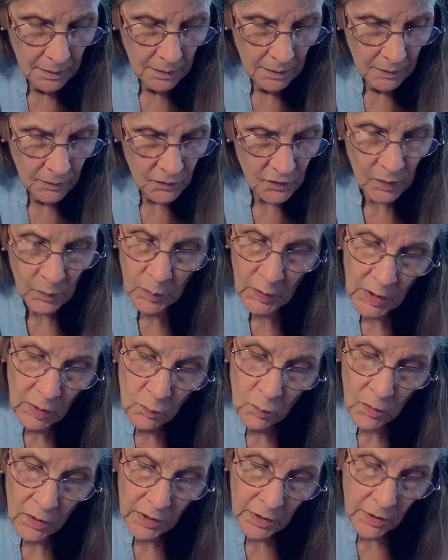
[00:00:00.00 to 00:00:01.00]
Somebody
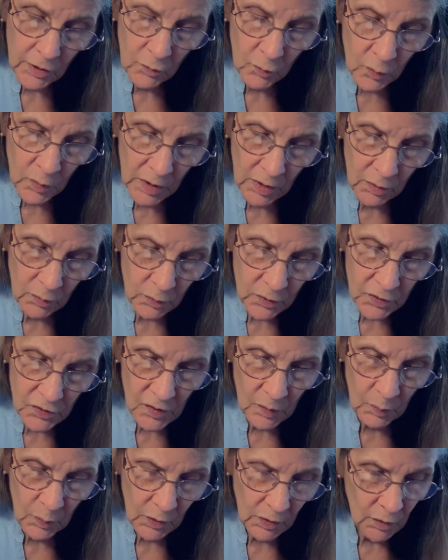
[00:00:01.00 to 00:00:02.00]
wanted a real
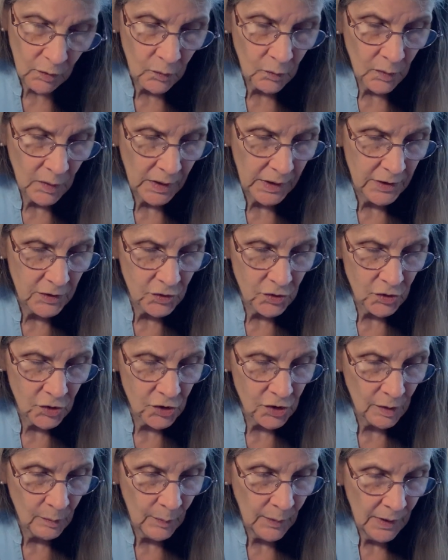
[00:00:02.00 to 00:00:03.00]
reciprocal
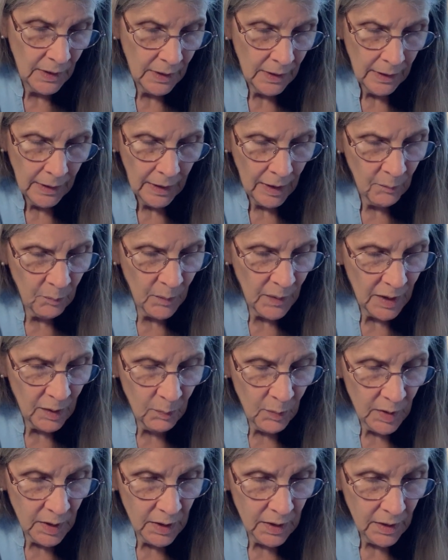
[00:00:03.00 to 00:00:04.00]
relationship, and
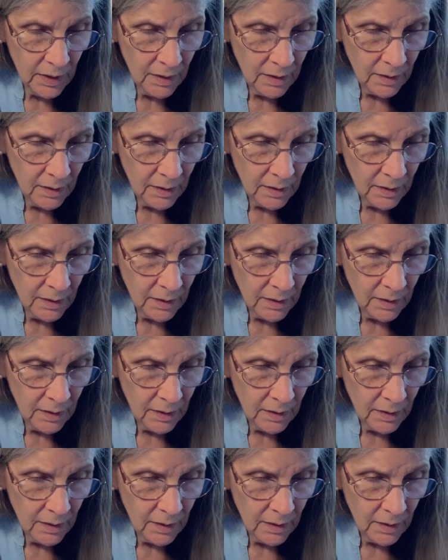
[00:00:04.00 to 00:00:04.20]
maybe